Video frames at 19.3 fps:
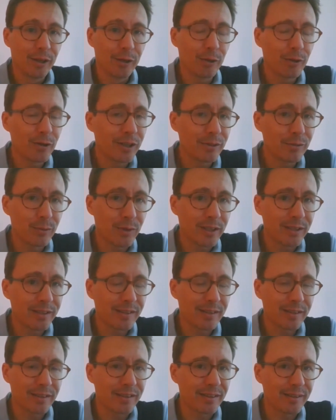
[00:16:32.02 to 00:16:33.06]
look at
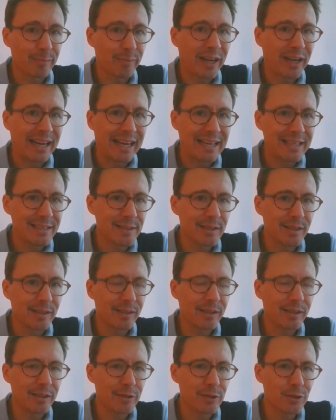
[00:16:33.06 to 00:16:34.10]
what the past
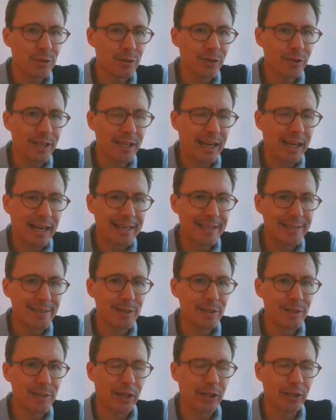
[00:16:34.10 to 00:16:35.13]
and history has
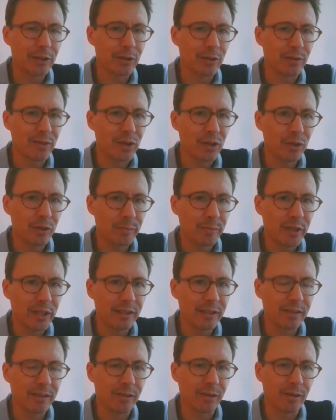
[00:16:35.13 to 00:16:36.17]
done of
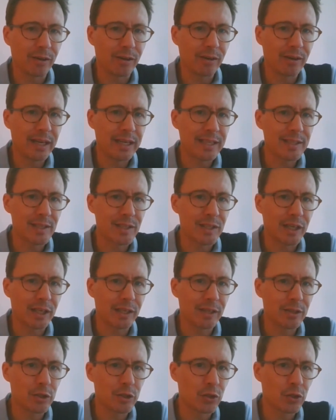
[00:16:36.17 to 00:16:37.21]
European law, has
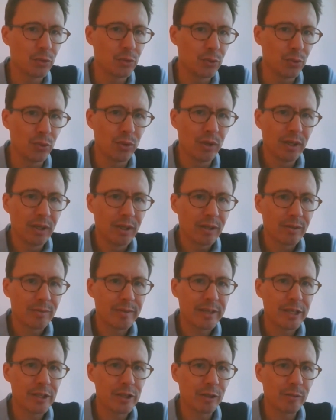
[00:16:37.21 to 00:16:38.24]
done to
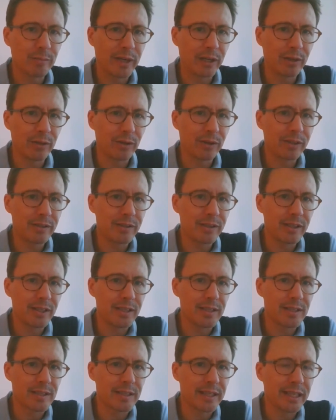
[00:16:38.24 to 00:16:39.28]
racial
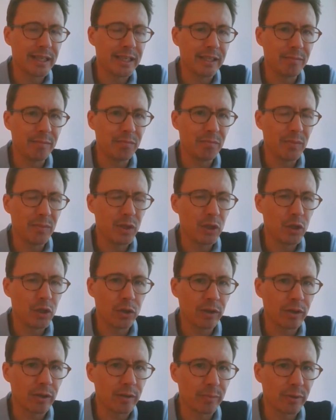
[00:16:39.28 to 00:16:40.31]
minorities in
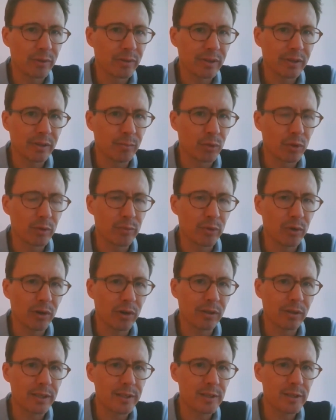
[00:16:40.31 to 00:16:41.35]
Europe, more
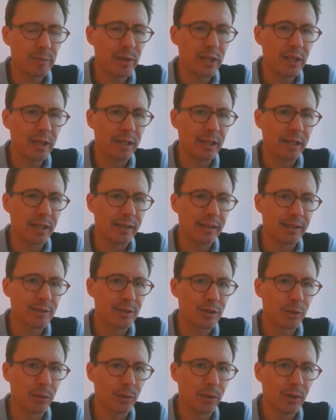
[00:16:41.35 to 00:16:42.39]
broadly speaking. And
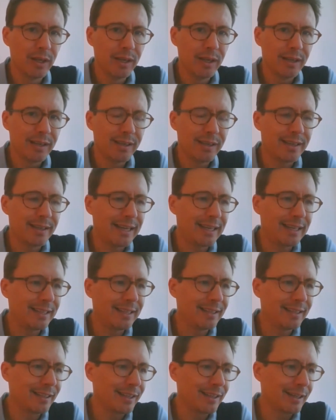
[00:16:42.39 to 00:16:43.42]
so,
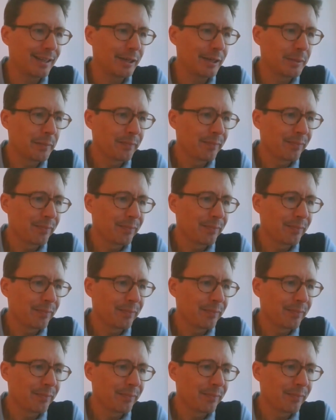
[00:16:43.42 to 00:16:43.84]
again, uh,